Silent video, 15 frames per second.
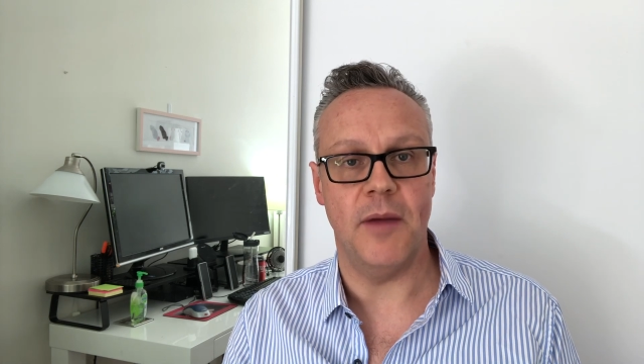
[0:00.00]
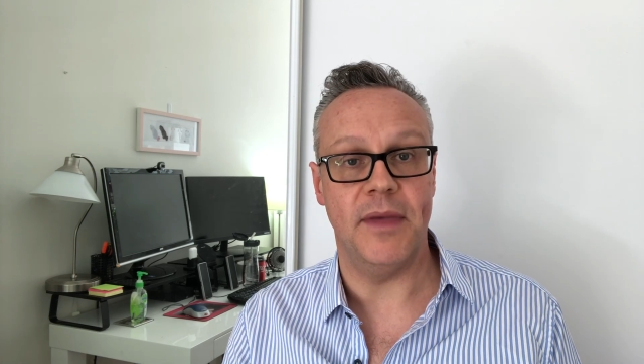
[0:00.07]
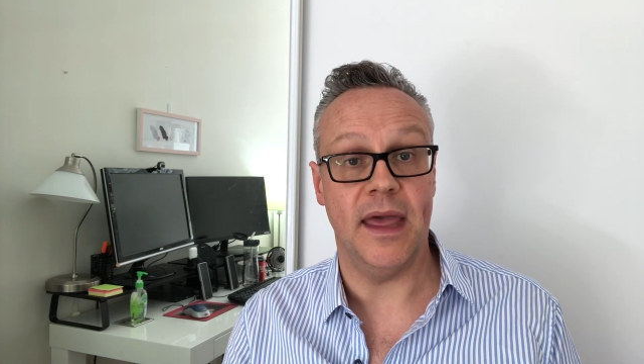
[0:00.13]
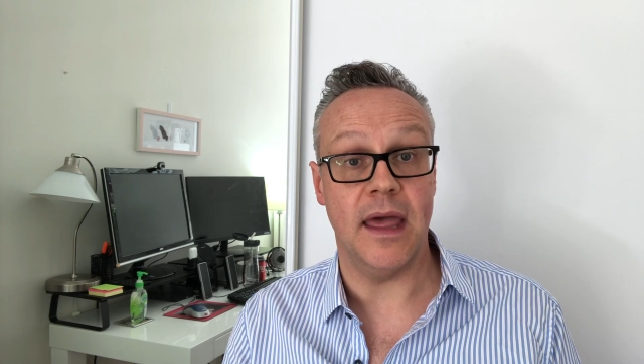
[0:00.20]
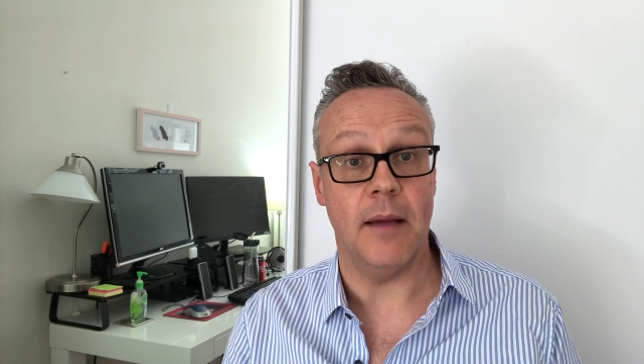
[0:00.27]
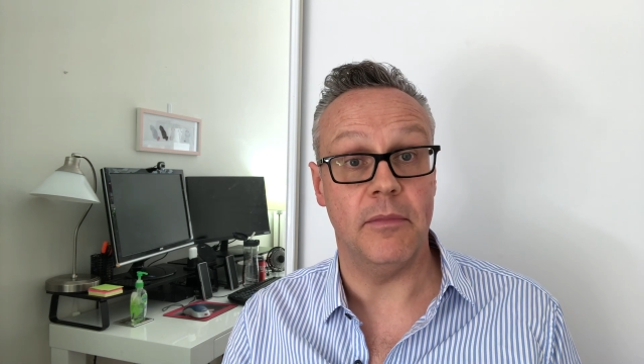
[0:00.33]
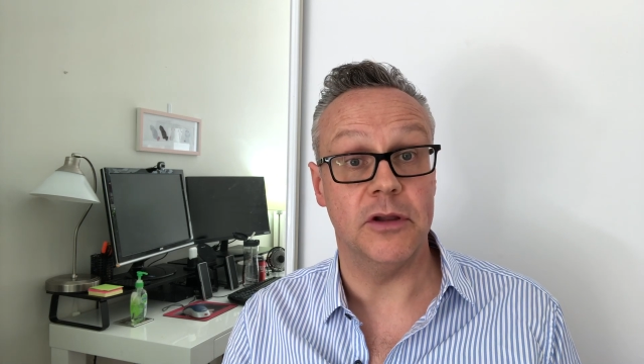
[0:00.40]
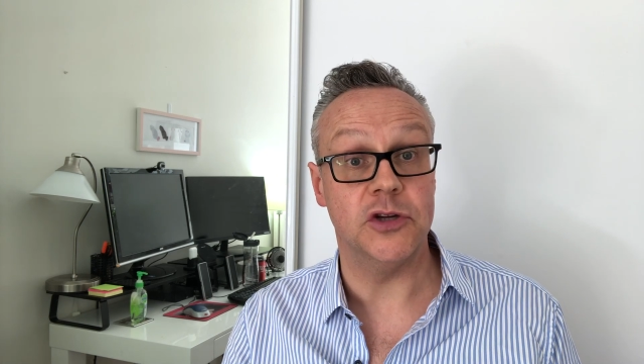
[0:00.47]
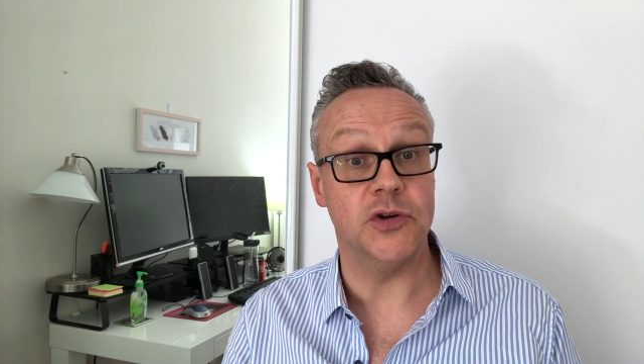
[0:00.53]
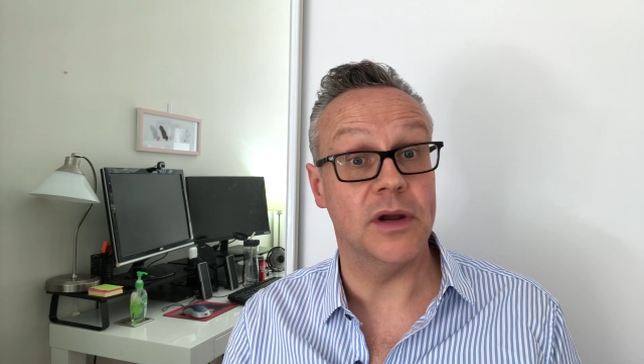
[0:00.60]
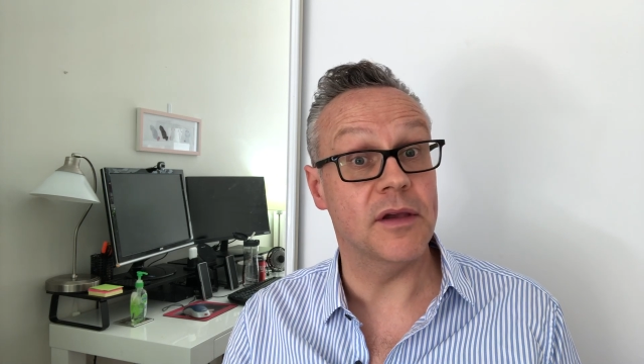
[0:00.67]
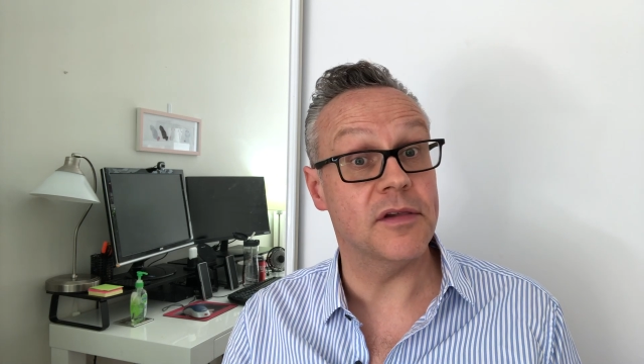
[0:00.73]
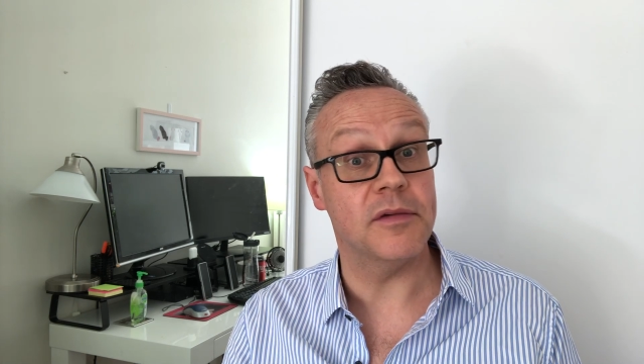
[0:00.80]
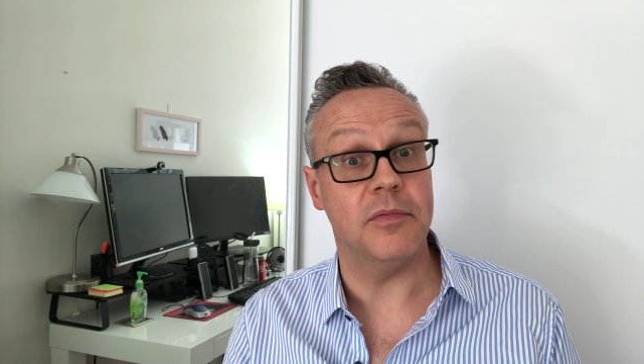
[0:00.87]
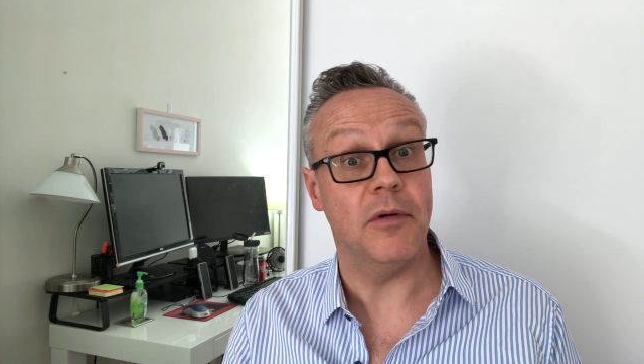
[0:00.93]
me a couple of
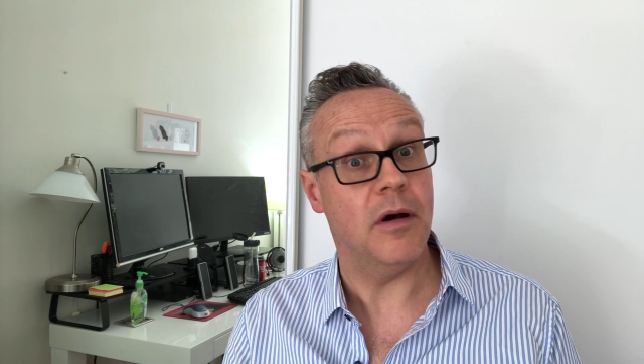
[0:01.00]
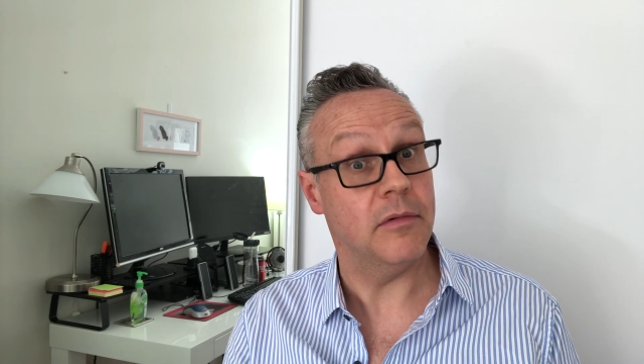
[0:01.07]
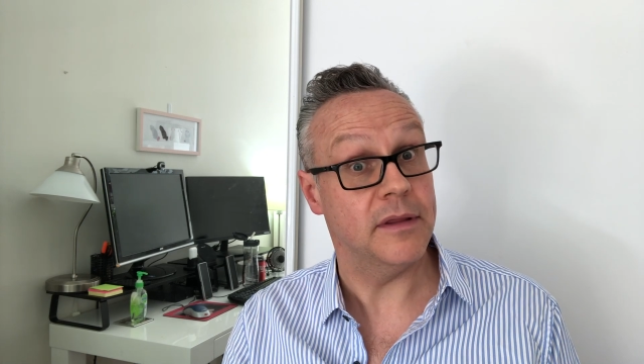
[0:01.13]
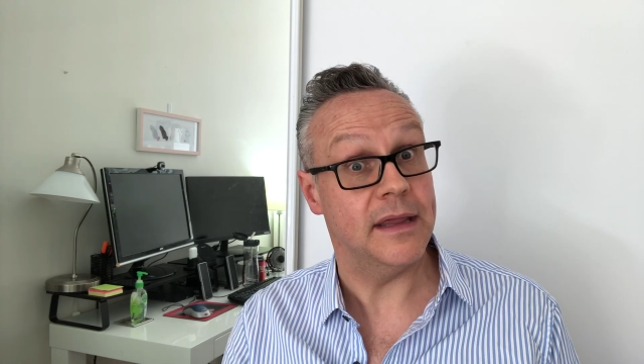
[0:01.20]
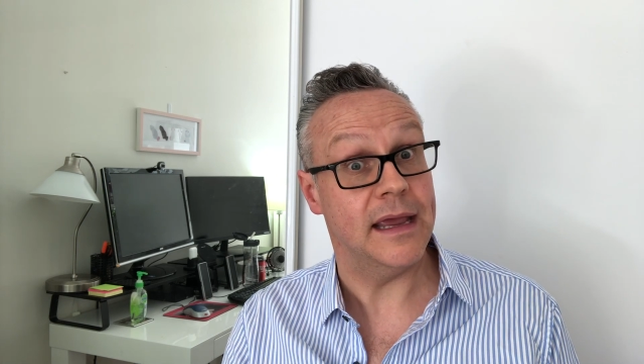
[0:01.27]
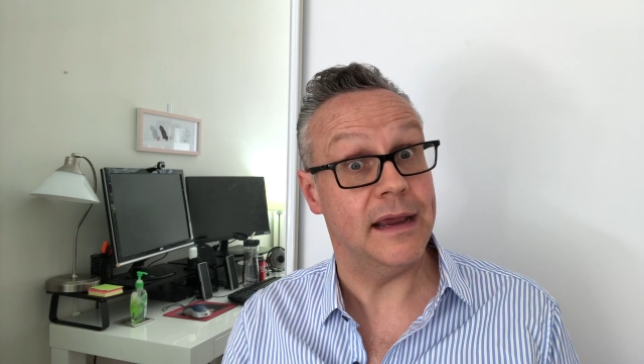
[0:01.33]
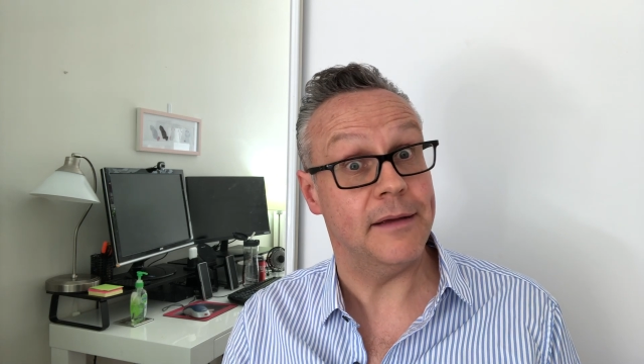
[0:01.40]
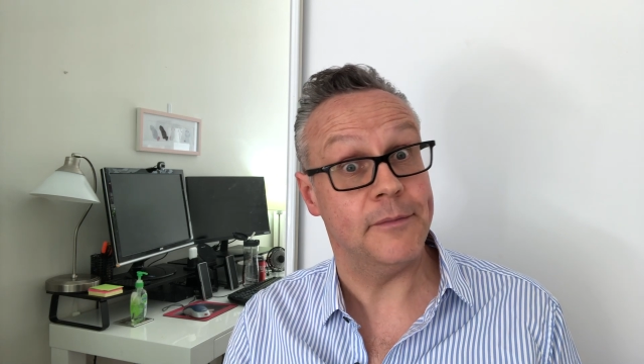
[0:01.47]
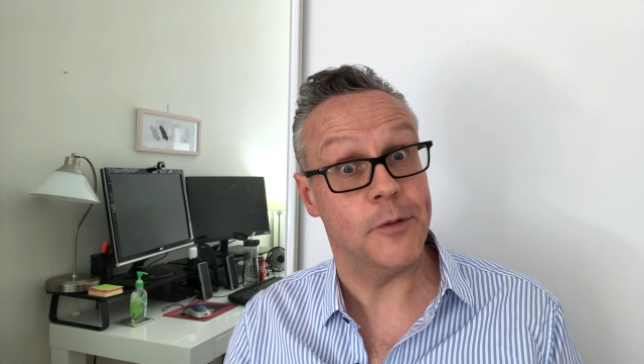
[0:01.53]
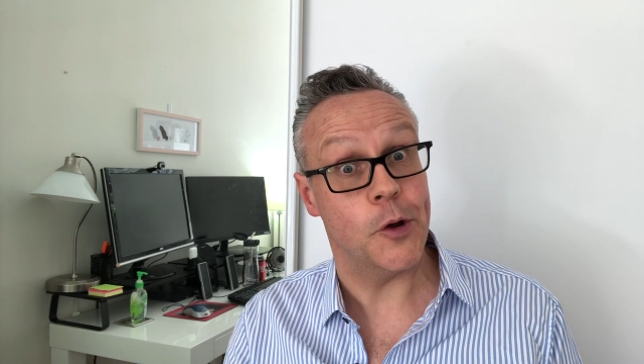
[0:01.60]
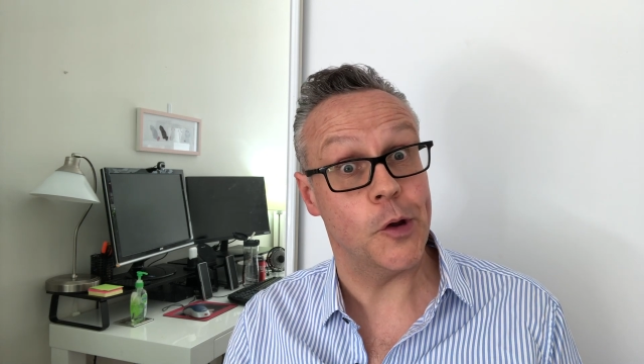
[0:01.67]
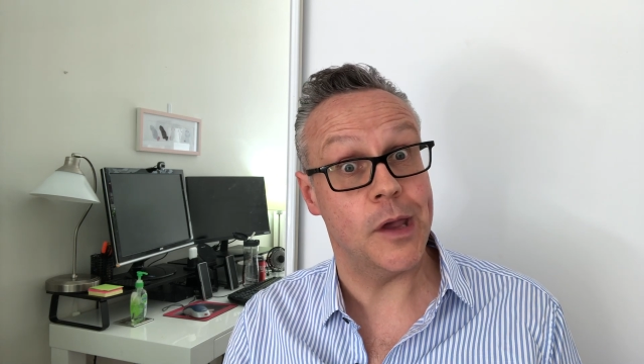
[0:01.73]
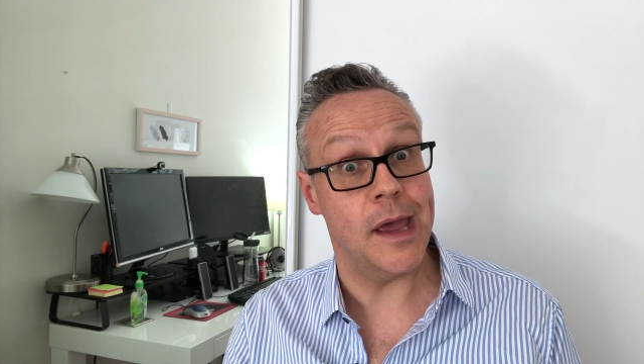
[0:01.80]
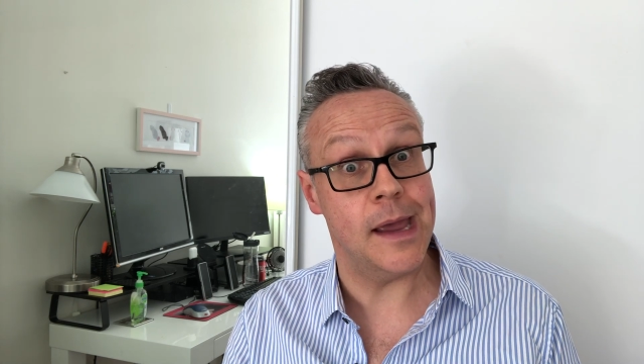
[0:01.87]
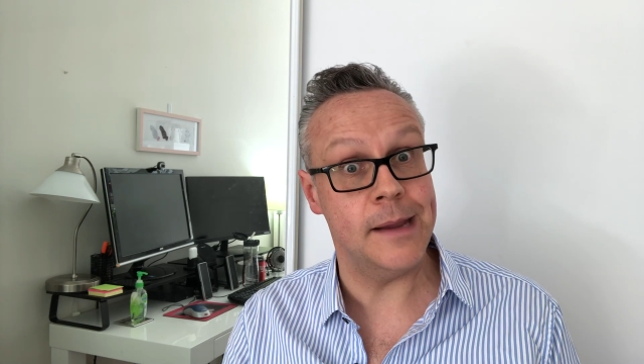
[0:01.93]
drinks while we're there,
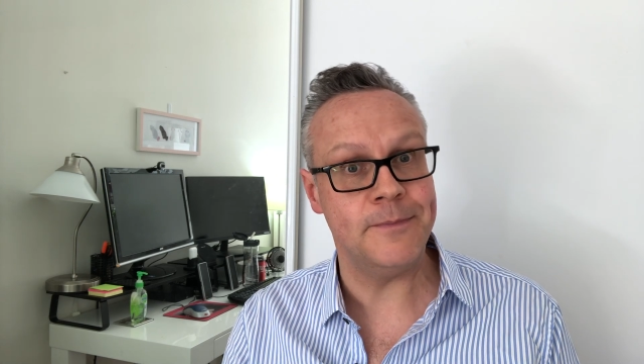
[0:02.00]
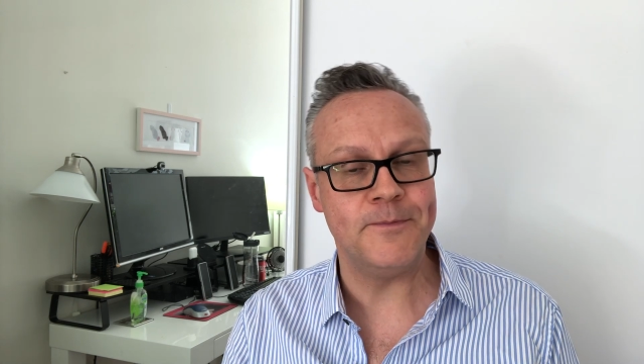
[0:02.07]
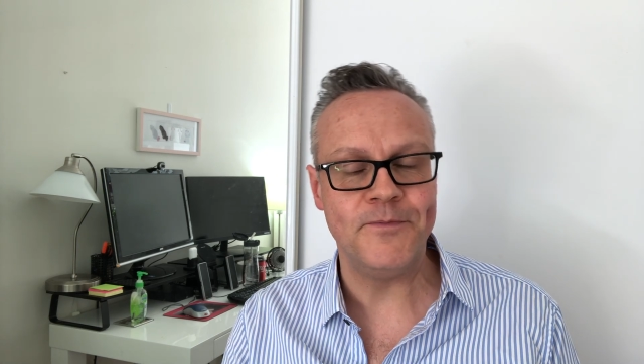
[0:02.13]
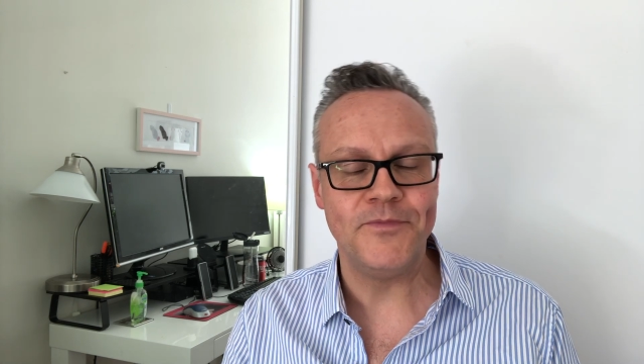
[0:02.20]
okay?